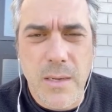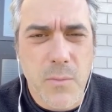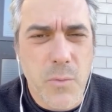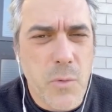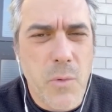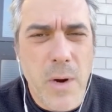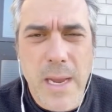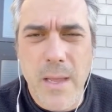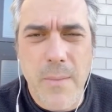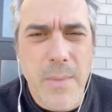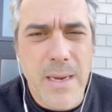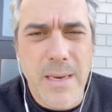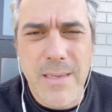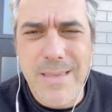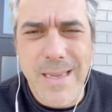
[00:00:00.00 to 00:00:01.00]
would
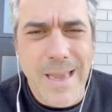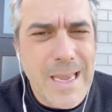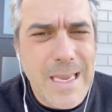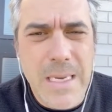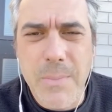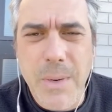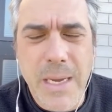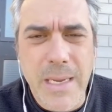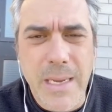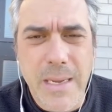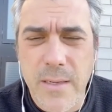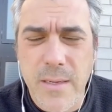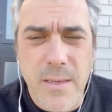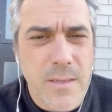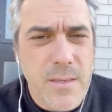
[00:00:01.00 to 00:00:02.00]
recommend it to anybody,
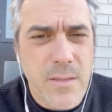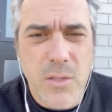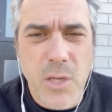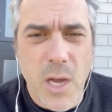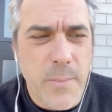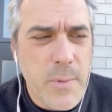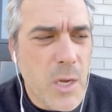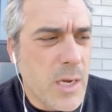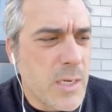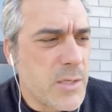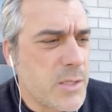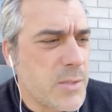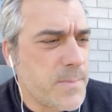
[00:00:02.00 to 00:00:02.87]
top notch.